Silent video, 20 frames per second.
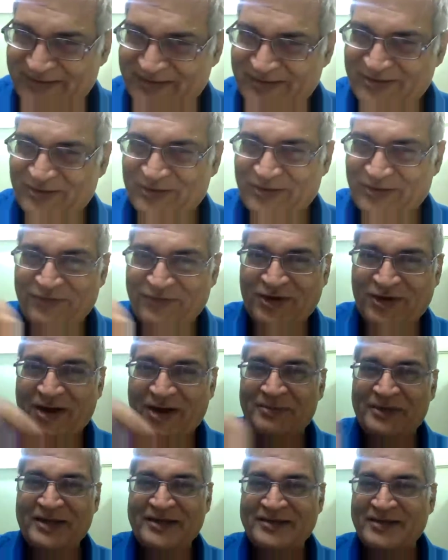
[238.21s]
So if your
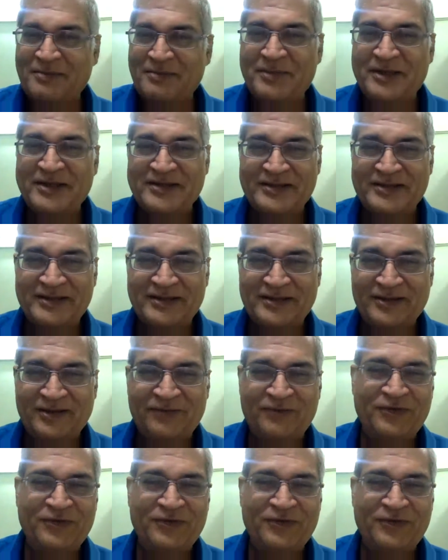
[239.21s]
company is Simplicity, or if your